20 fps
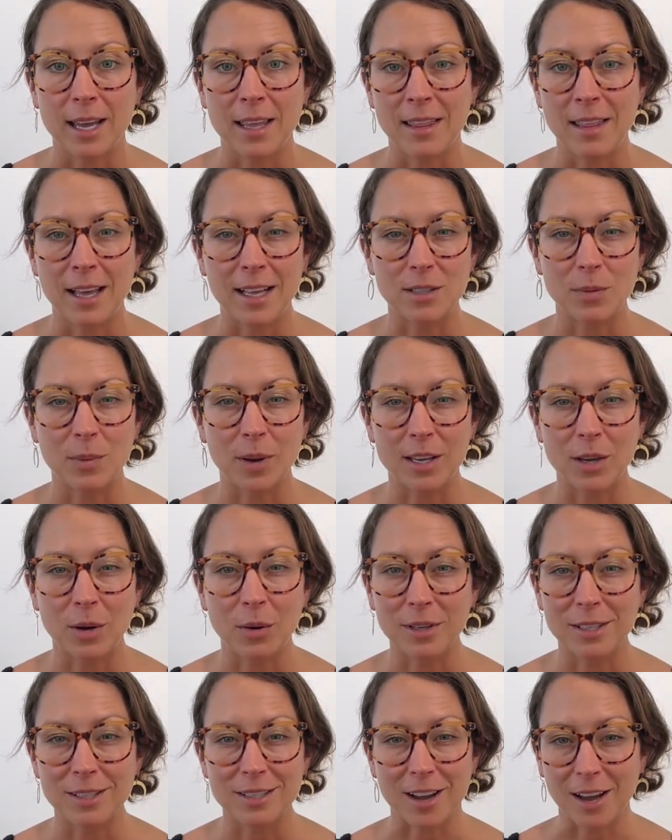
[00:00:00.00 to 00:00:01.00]
And that's why
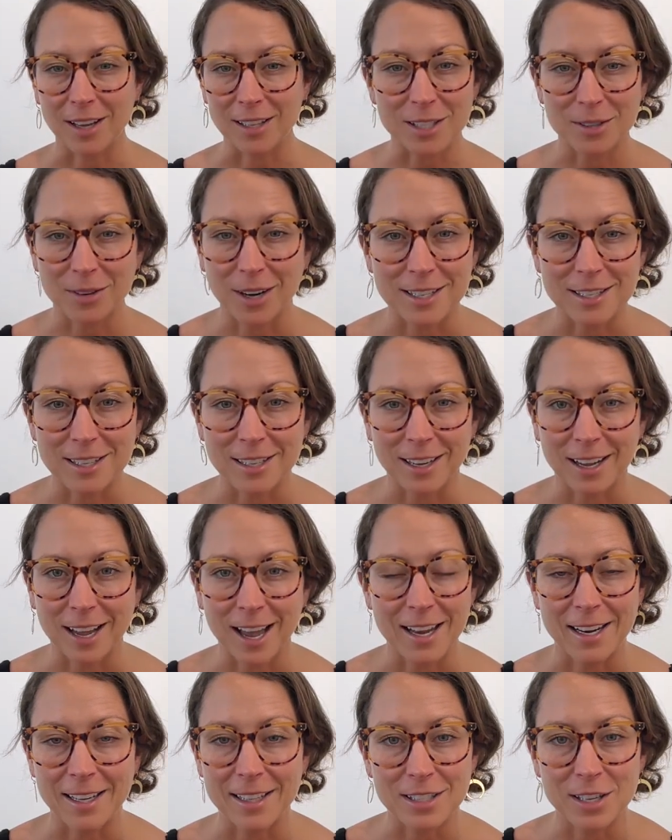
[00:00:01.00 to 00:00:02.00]
yoga is not stretching
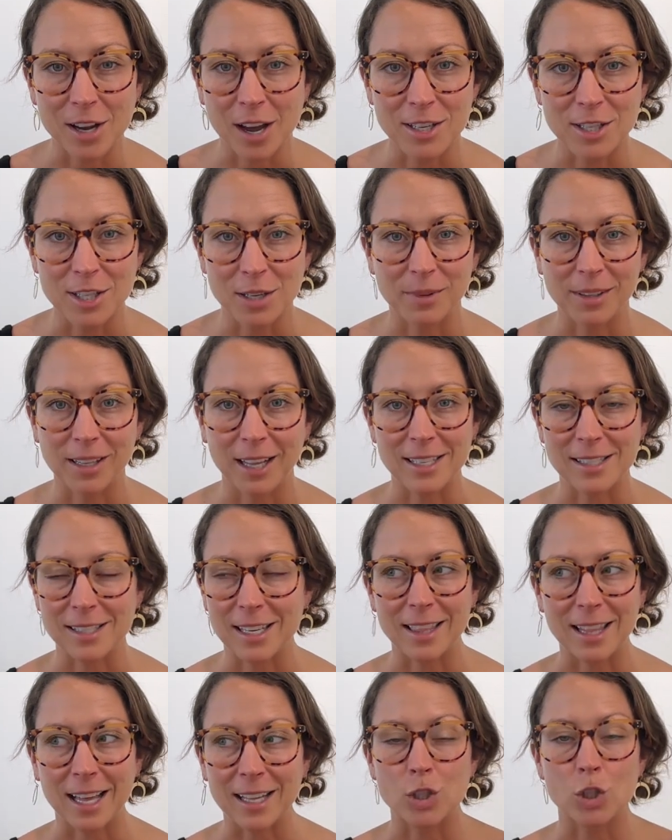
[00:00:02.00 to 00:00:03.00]
and it's not gym class.
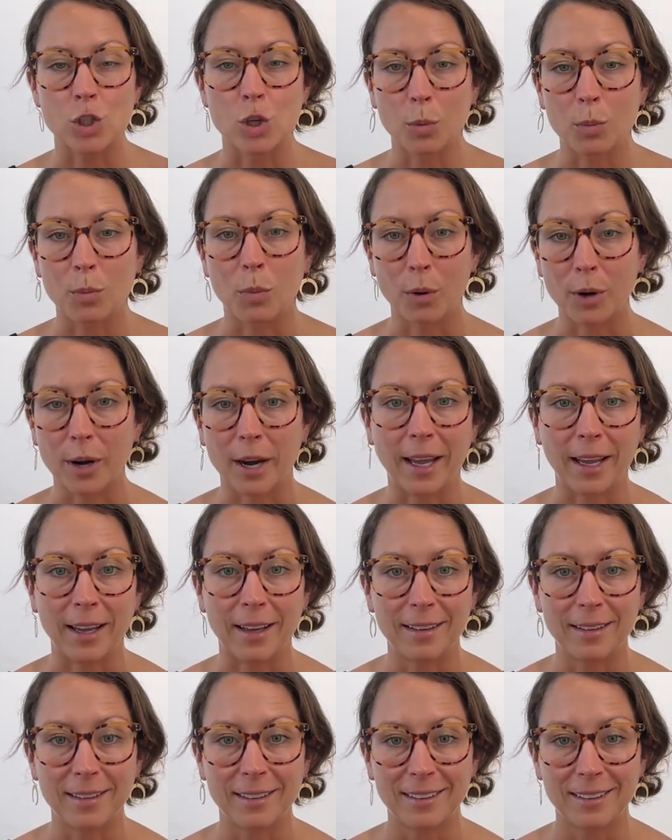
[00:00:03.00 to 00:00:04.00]
Like that's so boring,
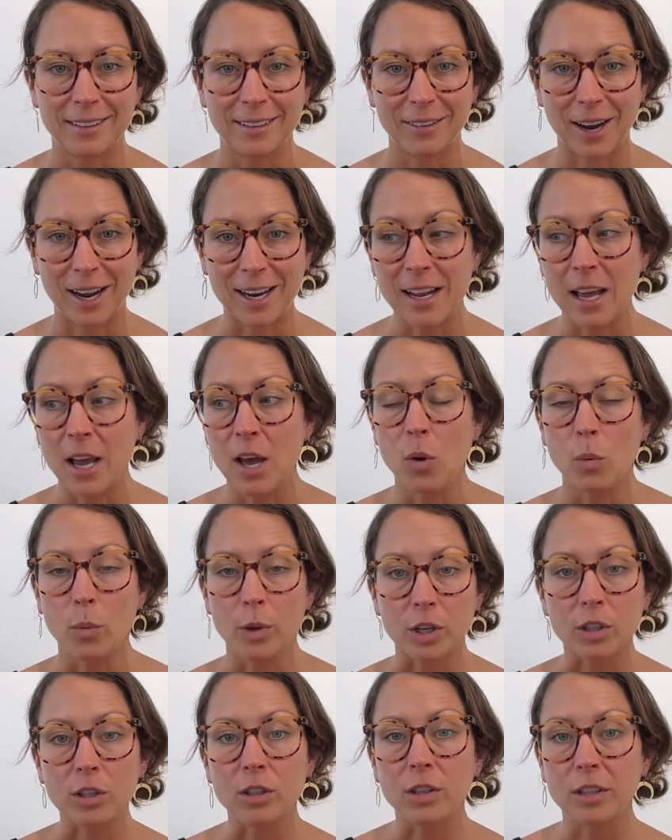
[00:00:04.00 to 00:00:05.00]
right?
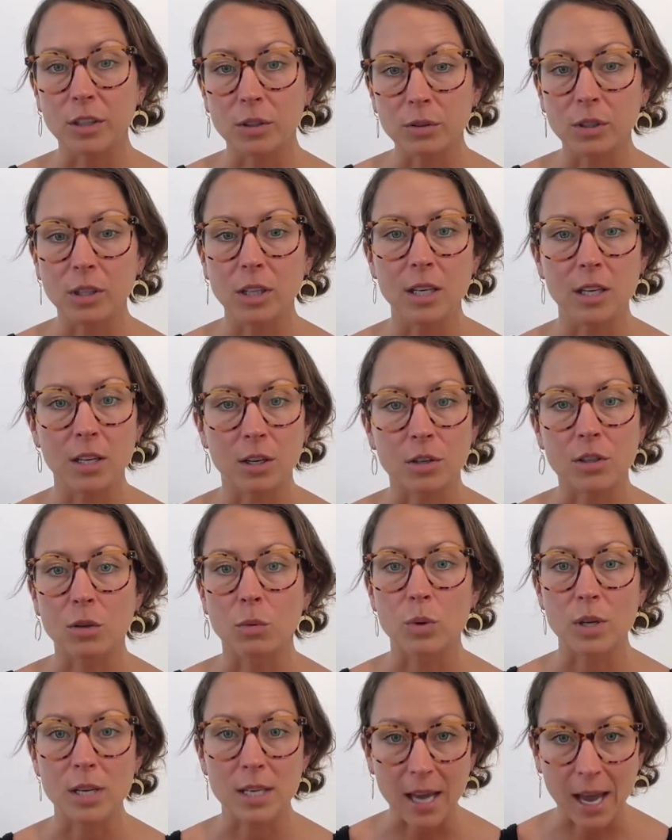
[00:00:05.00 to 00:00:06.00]
We are literally here to
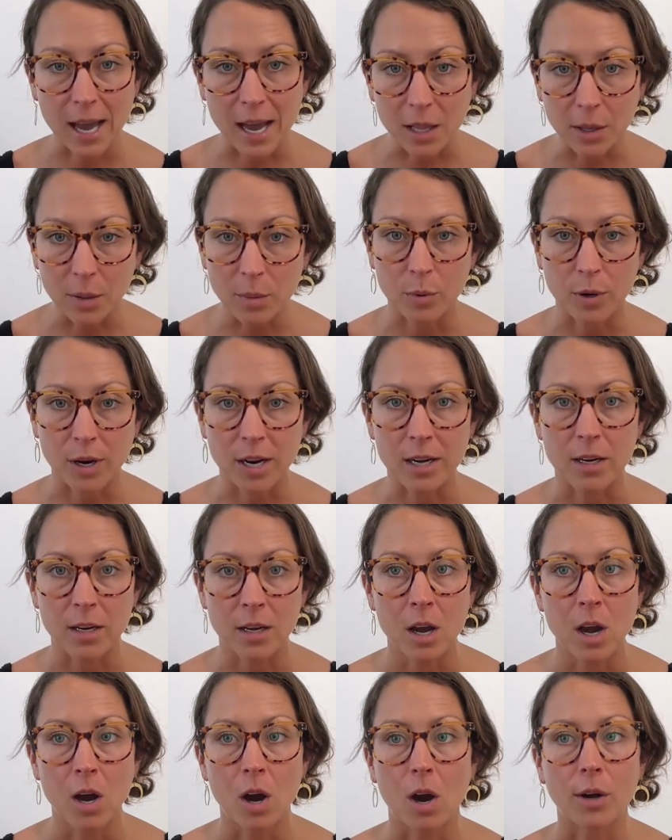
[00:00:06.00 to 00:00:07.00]
recalibrate
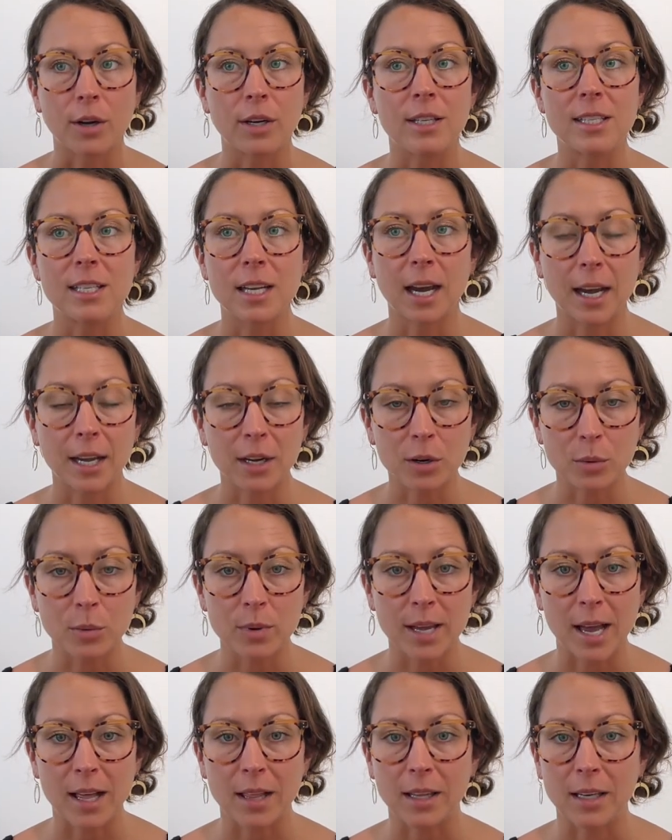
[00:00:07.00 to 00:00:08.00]
our entire
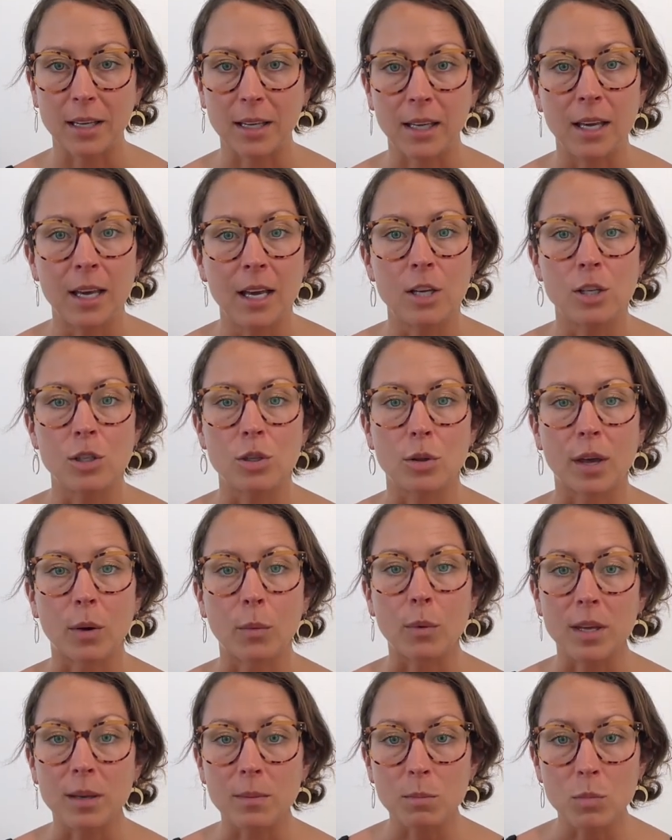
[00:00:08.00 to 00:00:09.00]
reality so
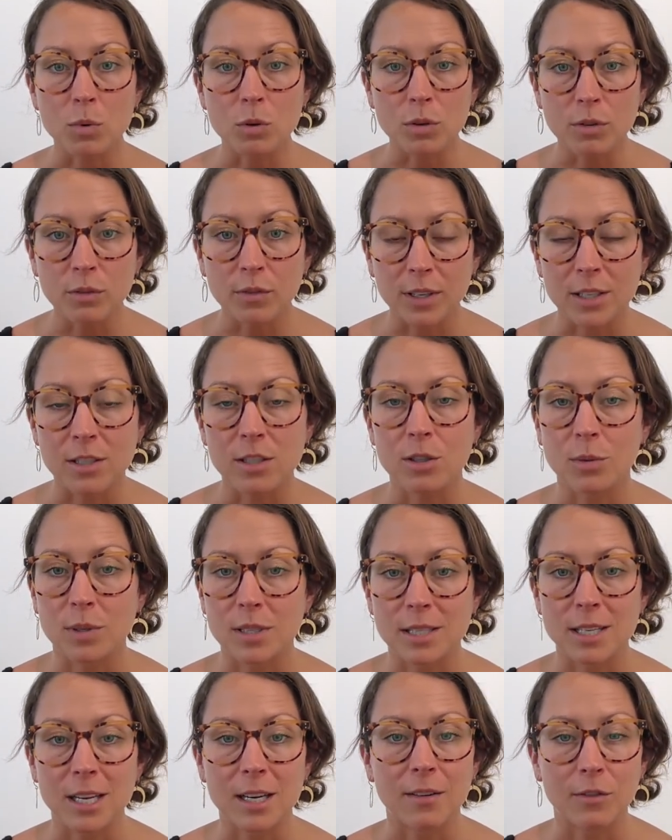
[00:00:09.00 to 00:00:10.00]
that we move into
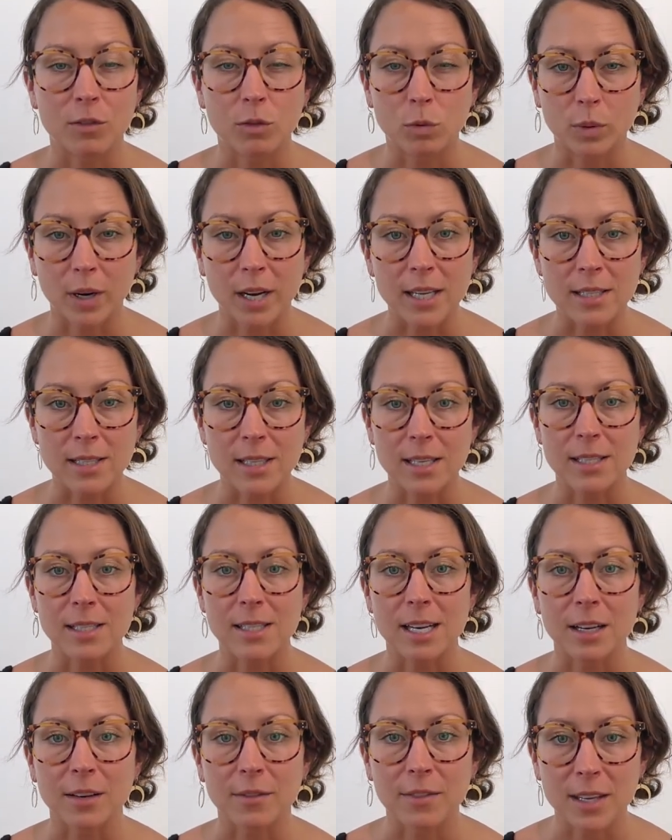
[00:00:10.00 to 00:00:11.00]
a state of grace, a
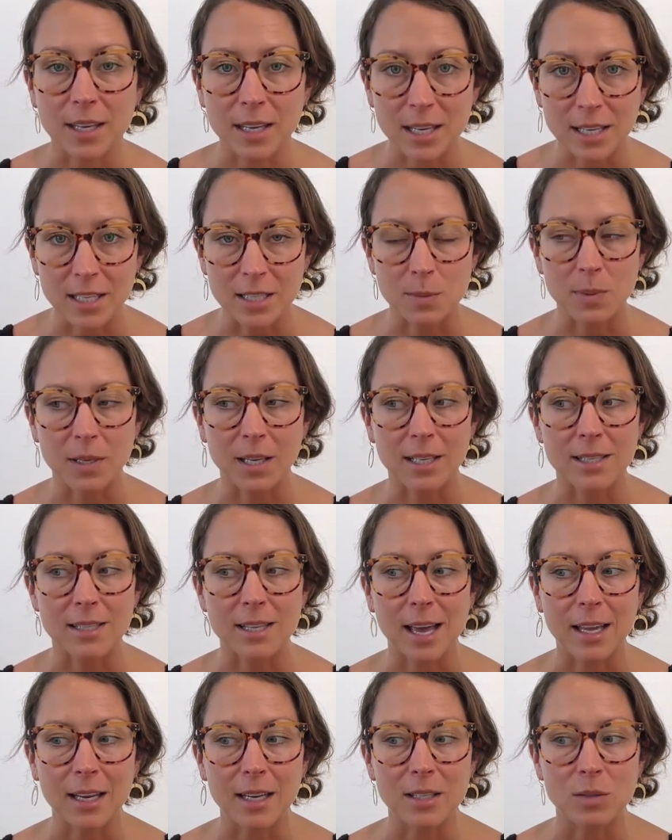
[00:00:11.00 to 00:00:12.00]
state of ease, because
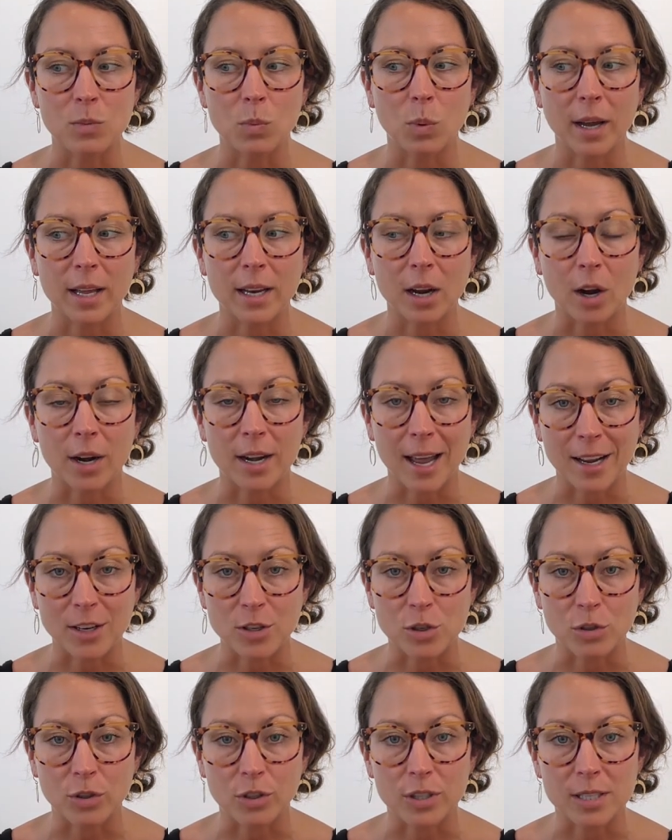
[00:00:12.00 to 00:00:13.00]
that is what our
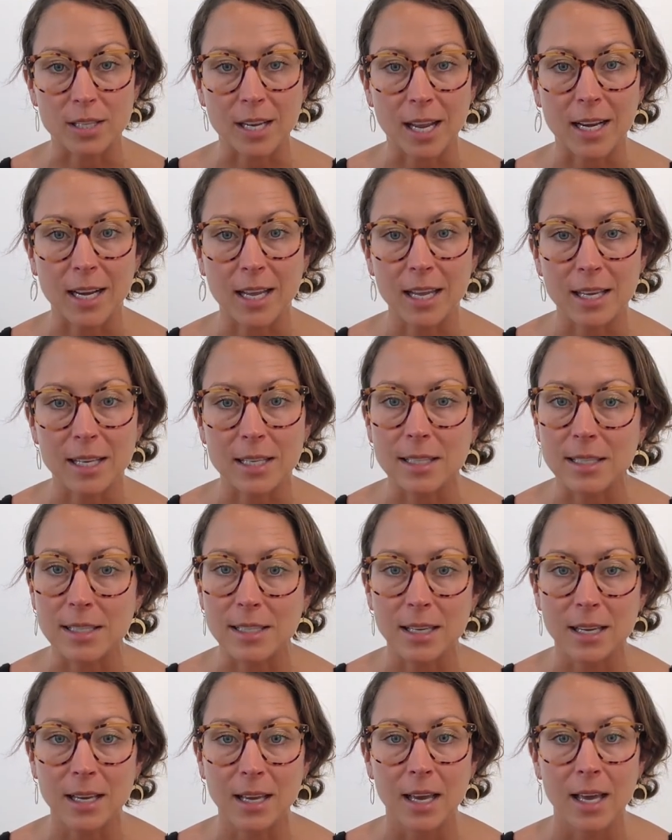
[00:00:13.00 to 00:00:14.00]
natural state
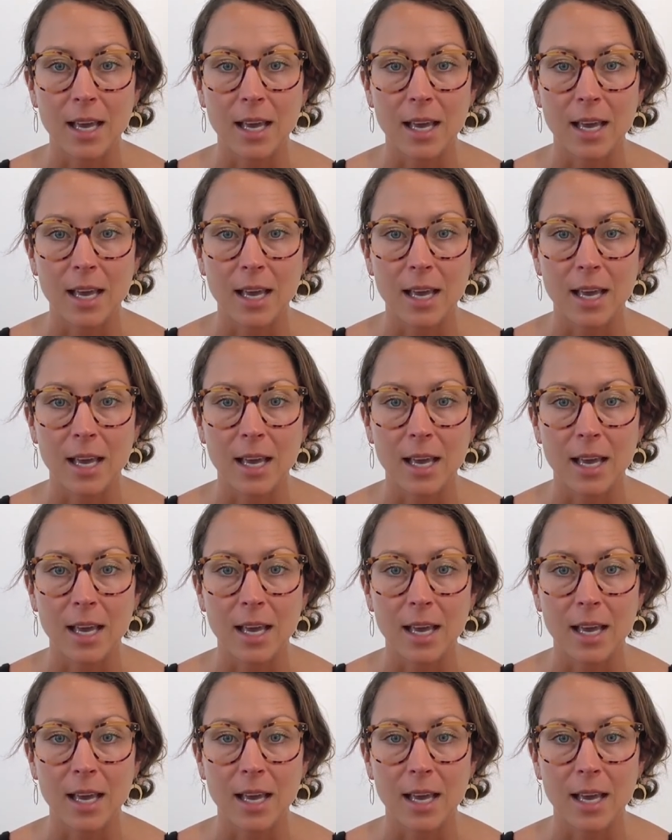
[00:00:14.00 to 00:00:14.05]
is.